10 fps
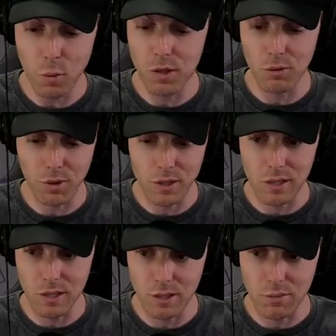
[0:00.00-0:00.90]
the one you're
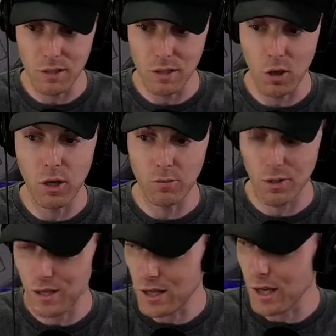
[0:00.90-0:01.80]
listening to me on
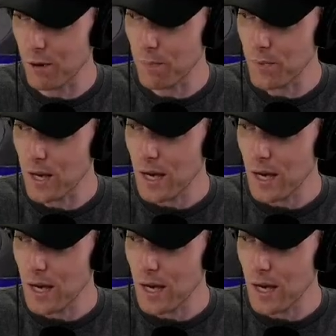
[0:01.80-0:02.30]
right now.